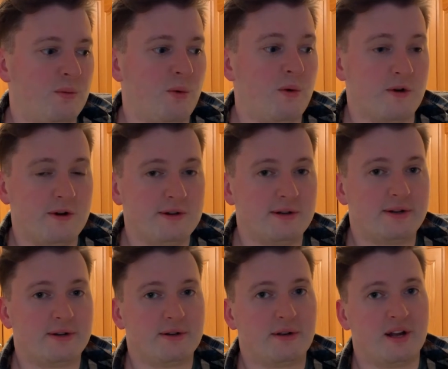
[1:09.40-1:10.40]
wort,
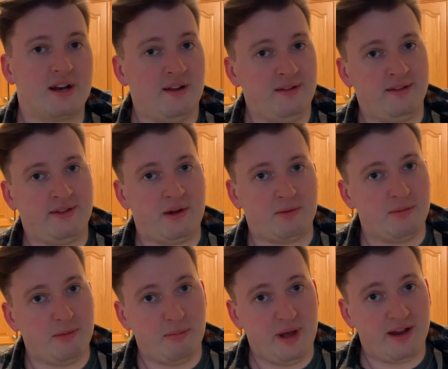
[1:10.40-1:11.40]
and I think that would be
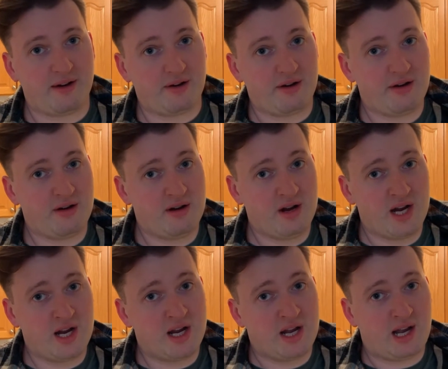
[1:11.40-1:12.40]
better.
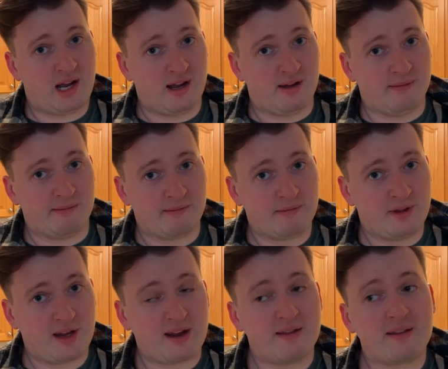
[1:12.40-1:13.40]

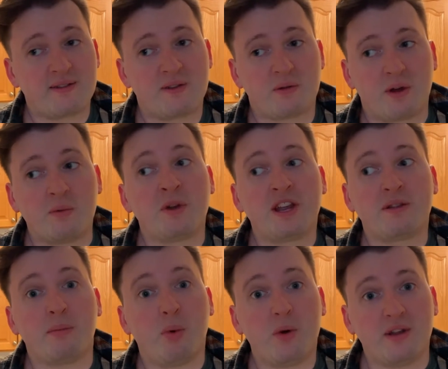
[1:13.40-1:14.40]
And we get
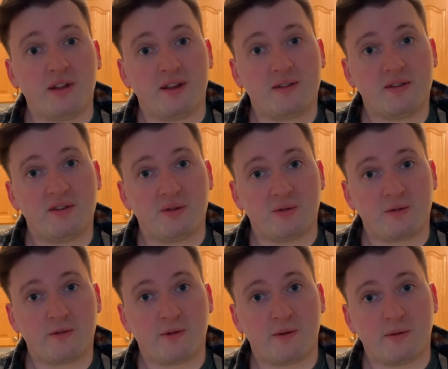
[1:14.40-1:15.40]
to boil it too,
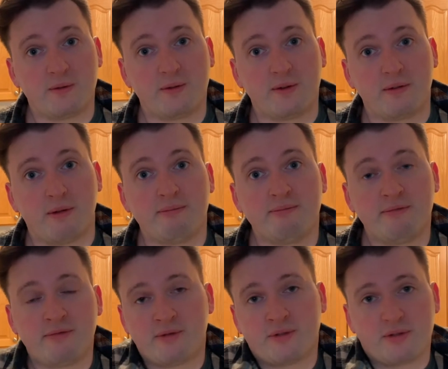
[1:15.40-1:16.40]
so
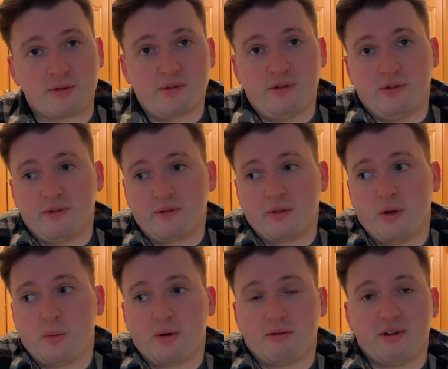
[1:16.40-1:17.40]
there's a
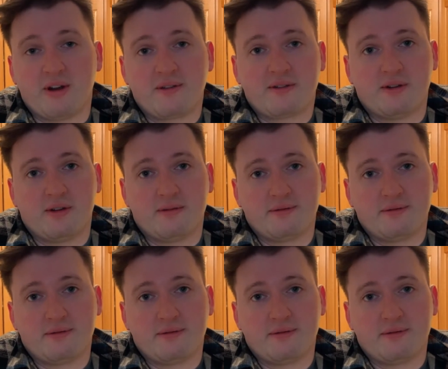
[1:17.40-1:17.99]
lower risk of